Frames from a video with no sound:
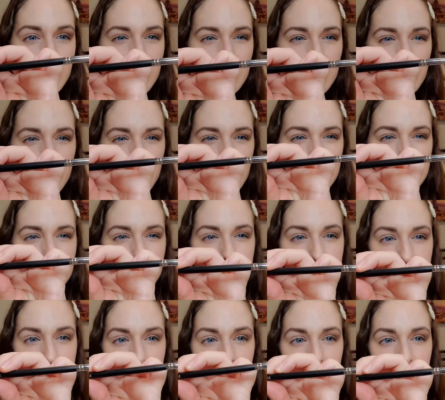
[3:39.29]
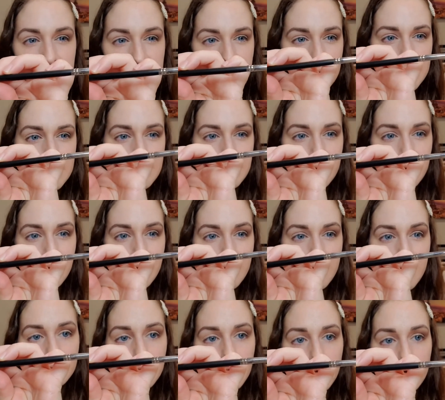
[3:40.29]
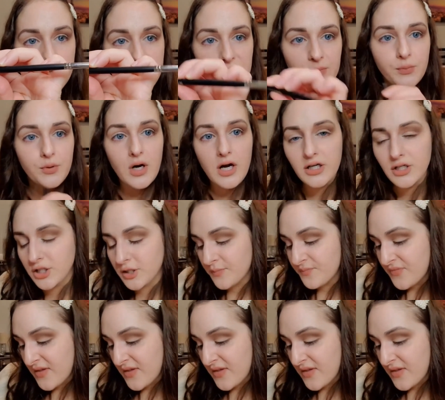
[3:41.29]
It's just this little tiny crease brush.